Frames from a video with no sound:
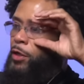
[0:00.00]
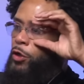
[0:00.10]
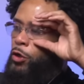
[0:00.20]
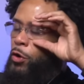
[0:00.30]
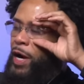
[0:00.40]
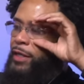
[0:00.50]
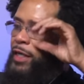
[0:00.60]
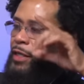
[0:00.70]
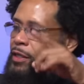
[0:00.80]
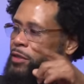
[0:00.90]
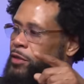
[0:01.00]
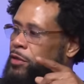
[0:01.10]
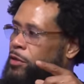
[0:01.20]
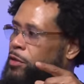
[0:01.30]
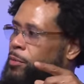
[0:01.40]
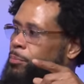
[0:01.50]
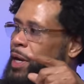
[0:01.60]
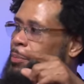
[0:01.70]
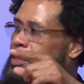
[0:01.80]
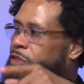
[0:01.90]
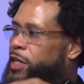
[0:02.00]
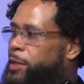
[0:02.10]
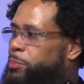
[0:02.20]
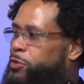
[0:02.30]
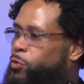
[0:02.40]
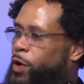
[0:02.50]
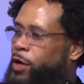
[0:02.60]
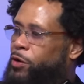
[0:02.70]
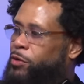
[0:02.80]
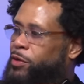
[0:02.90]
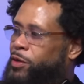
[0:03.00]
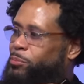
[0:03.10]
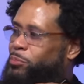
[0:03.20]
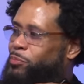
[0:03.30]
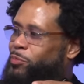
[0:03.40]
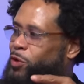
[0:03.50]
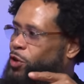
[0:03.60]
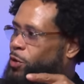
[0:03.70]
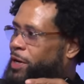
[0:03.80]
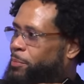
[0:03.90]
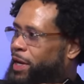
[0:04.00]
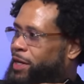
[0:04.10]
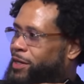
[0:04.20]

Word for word: you know, I didn't maybe sleep as well you know what right, I mean?